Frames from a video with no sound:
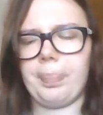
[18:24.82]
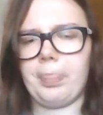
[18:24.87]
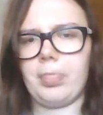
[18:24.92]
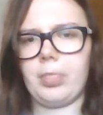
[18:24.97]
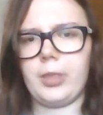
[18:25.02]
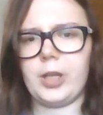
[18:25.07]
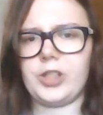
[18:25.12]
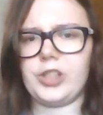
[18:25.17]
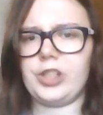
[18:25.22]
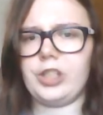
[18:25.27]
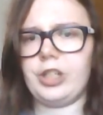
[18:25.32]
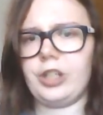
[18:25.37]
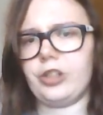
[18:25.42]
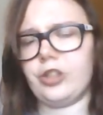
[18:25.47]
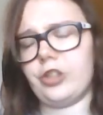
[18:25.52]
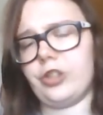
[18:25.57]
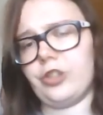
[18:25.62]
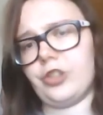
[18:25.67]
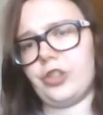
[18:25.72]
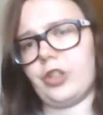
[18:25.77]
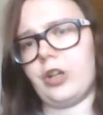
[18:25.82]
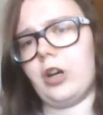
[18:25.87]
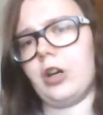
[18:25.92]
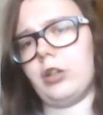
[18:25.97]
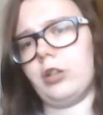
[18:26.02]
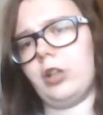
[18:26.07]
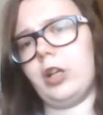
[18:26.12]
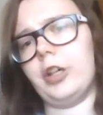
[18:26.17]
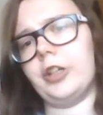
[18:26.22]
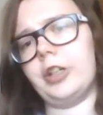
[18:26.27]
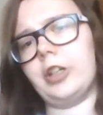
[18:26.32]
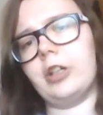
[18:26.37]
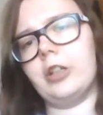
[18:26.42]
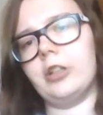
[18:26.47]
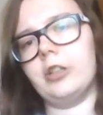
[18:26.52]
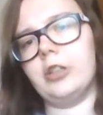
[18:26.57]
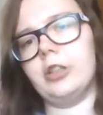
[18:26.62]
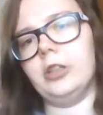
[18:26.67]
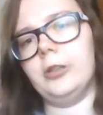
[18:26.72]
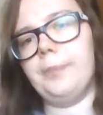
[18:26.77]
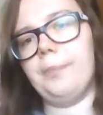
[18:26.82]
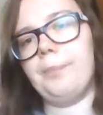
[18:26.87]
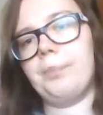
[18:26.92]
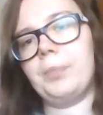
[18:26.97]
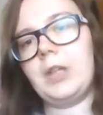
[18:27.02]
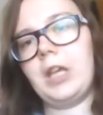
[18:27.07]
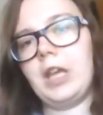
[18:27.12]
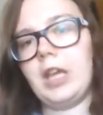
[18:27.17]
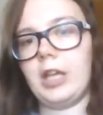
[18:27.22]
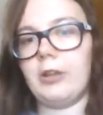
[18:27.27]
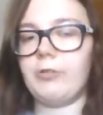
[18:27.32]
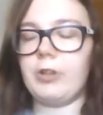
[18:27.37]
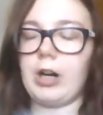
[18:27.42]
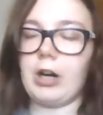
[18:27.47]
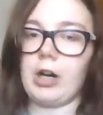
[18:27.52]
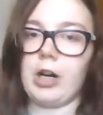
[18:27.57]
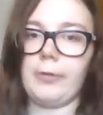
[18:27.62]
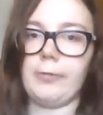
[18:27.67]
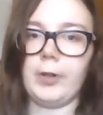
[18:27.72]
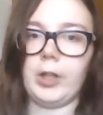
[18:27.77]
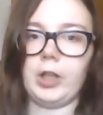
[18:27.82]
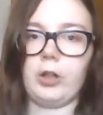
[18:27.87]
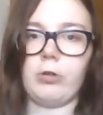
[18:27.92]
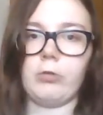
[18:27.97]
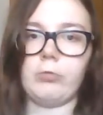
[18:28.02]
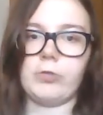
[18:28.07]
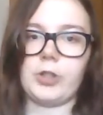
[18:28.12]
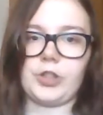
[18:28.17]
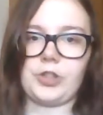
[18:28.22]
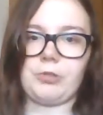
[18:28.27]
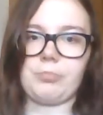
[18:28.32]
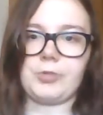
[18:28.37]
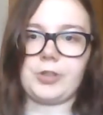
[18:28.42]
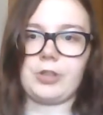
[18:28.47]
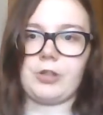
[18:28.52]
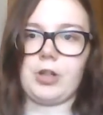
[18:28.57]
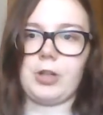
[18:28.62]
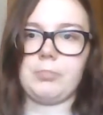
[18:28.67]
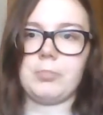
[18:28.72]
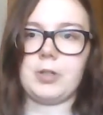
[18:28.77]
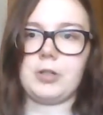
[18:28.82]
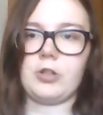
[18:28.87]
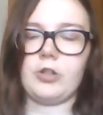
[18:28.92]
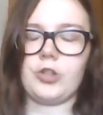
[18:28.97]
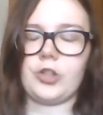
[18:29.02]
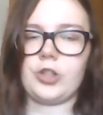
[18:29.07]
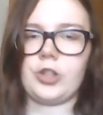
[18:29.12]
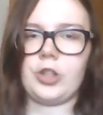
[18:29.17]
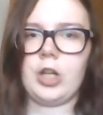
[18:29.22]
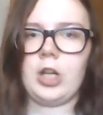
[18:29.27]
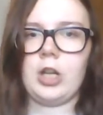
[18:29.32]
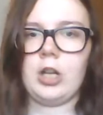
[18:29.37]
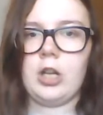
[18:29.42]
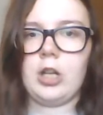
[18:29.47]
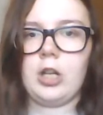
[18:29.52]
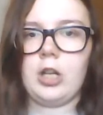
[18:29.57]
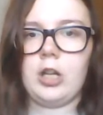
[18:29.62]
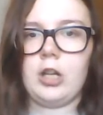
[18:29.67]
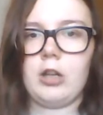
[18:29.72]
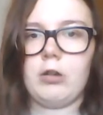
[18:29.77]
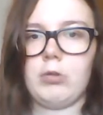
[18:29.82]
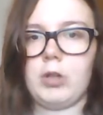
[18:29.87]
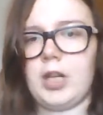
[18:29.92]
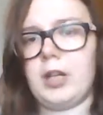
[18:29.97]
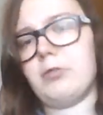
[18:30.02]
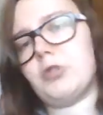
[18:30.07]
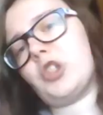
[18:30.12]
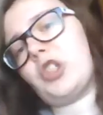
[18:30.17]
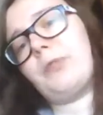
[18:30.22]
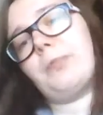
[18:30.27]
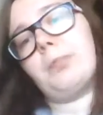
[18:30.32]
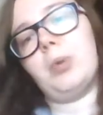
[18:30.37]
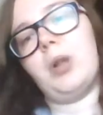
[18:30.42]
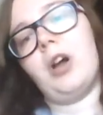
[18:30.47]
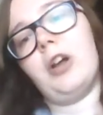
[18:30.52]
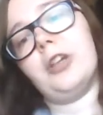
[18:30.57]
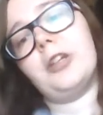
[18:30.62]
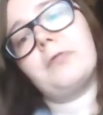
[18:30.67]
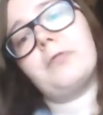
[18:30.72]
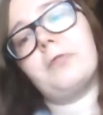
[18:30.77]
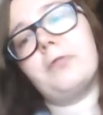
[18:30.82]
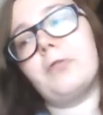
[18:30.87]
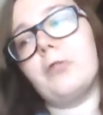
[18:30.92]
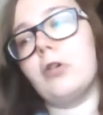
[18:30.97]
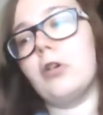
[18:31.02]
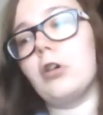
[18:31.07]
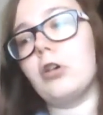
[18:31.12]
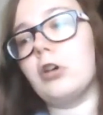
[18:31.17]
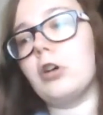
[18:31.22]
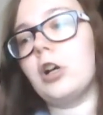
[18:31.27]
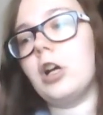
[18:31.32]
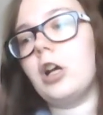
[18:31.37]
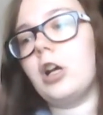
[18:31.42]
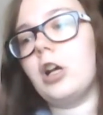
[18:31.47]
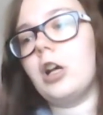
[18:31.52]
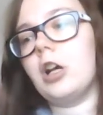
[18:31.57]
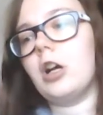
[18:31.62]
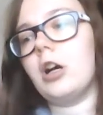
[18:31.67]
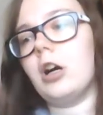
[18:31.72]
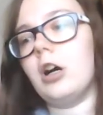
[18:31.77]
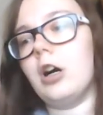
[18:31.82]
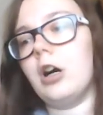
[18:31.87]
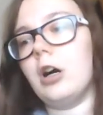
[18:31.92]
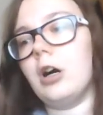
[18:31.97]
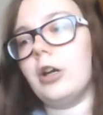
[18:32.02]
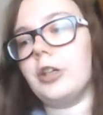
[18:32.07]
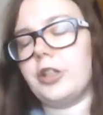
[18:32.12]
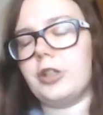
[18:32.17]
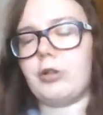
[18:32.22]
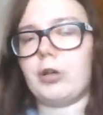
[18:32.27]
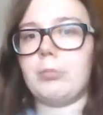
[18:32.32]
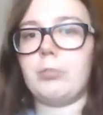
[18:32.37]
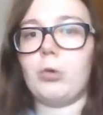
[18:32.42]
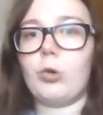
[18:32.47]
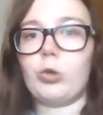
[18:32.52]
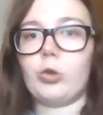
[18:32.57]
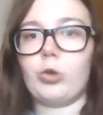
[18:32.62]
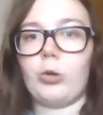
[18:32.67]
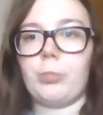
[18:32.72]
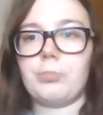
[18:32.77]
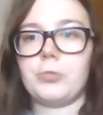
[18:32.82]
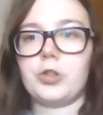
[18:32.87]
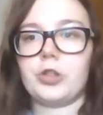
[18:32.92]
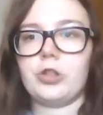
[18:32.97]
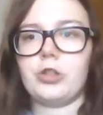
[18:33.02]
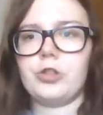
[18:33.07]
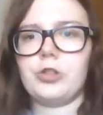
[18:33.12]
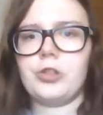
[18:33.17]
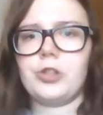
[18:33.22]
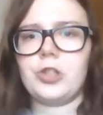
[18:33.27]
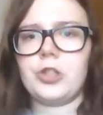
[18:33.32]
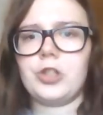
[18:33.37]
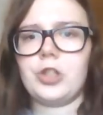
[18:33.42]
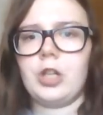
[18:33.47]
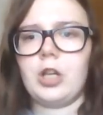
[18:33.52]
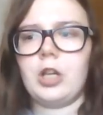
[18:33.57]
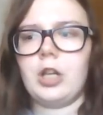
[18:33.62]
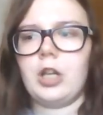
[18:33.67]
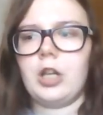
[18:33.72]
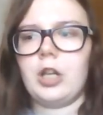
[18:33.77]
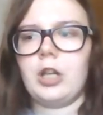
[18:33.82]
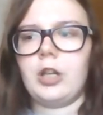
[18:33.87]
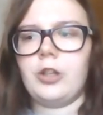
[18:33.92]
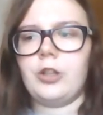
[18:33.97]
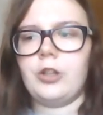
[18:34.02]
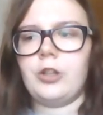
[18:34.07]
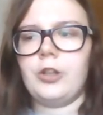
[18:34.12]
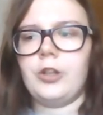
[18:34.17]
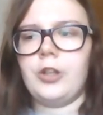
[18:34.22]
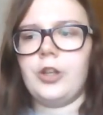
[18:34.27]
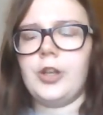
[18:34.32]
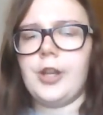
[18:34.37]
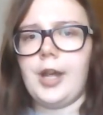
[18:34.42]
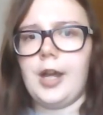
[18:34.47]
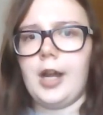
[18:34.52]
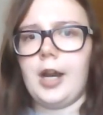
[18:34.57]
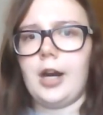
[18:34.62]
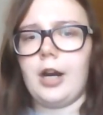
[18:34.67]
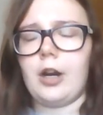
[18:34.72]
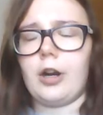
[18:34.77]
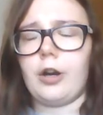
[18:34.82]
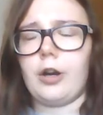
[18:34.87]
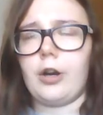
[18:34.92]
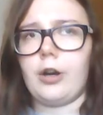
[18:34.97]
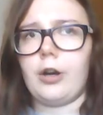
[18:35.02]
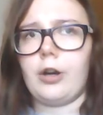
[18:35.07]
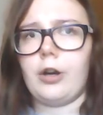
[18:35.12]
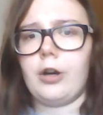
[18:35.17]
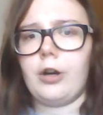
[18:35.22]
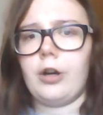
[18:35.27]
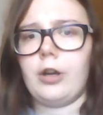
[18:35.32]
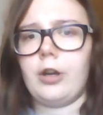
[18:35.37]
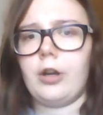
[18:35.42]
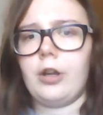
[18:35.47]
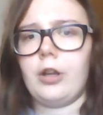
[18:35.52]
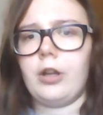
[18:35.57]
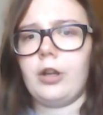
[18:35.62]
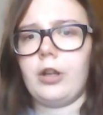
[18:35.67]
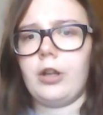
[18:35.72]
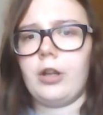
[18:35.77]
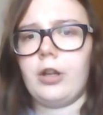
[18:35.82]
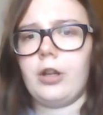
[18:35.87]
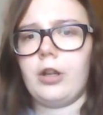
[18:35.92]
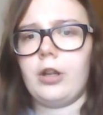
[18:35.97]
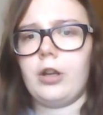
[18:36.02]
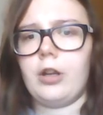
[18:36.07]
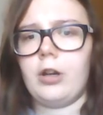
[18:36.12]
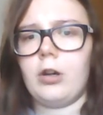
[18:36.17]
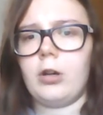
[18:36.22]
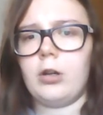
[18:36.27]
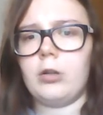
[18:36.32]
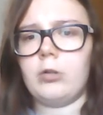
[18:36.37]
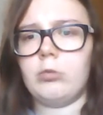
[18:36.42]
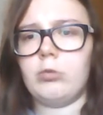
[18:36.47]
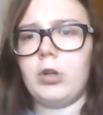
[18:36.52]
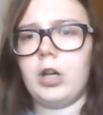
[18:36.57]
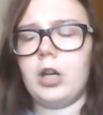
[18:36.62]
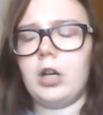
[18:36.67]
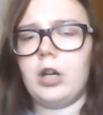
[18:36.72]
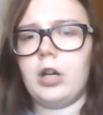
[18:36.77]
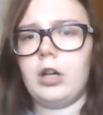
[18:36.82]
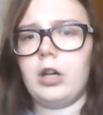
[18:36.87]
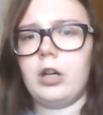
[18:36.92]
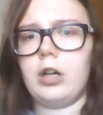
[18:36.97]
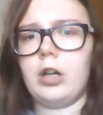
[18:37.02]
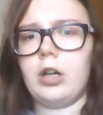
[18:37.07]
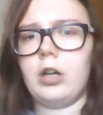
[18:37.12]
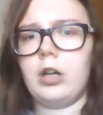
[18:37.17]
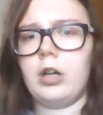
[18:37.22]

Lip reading: destinations are, like if they are heavily oversubscribed, because when I was applying for year abroad options, there were